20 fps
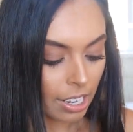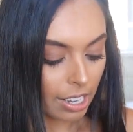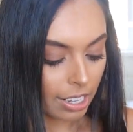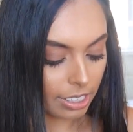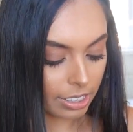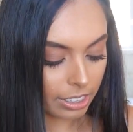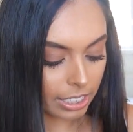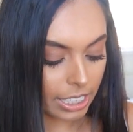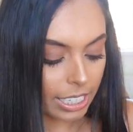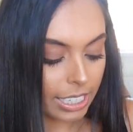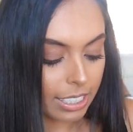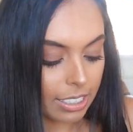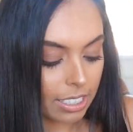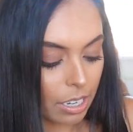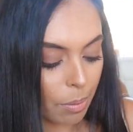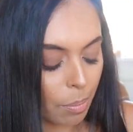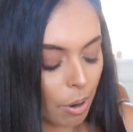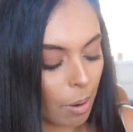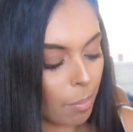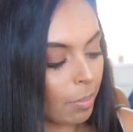And these
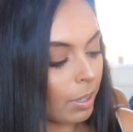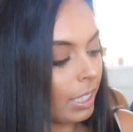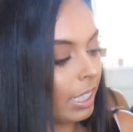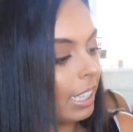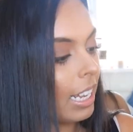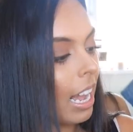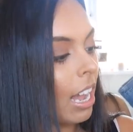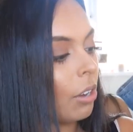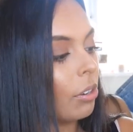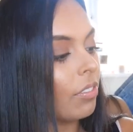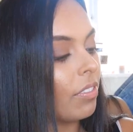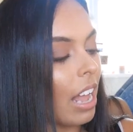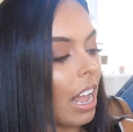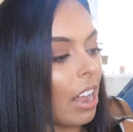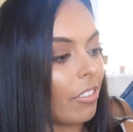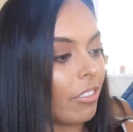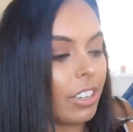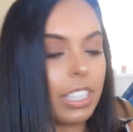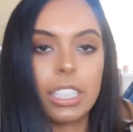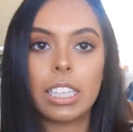are probably out of
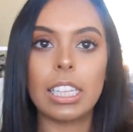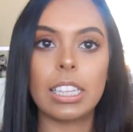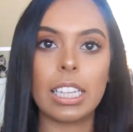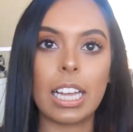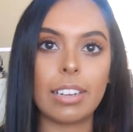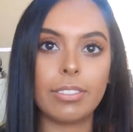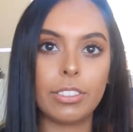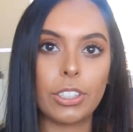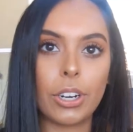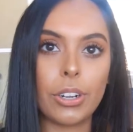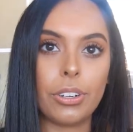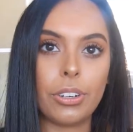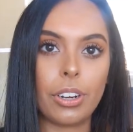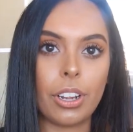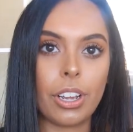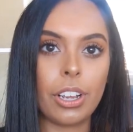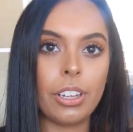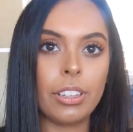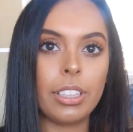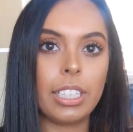everything that I've shown
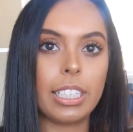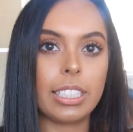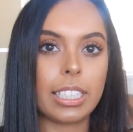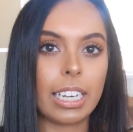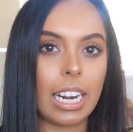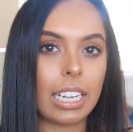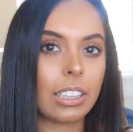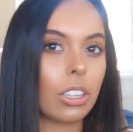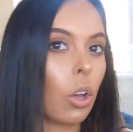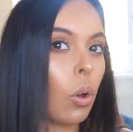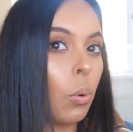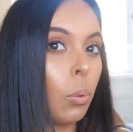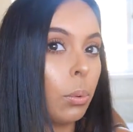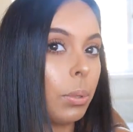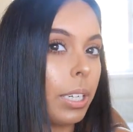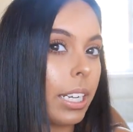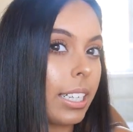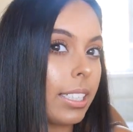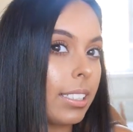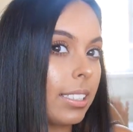you, these are like the
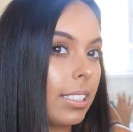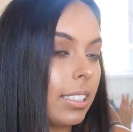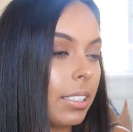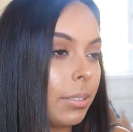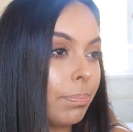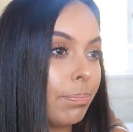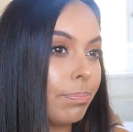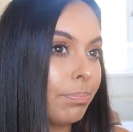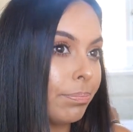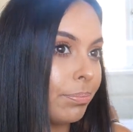oldest